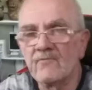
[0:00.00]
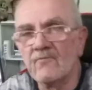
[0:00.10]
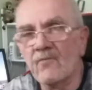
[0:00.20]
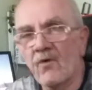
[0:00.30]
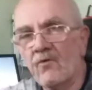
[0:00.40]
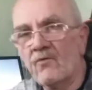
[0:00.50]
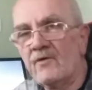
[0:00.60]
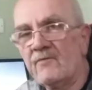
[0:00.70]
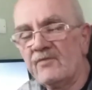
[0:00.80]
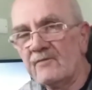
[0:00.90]

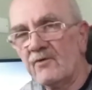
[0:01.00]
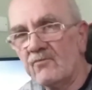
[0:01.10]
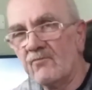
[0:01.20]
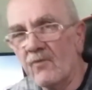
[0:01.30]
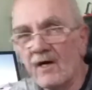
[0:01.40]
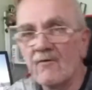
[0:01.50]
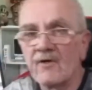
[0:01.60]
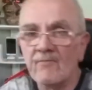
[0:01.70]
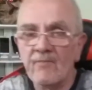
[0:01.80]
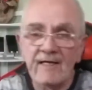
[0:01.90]
Morning, people.
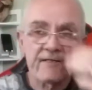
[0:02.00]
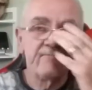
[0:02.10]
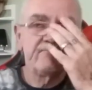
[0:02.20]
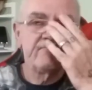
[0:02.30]
Welcome back.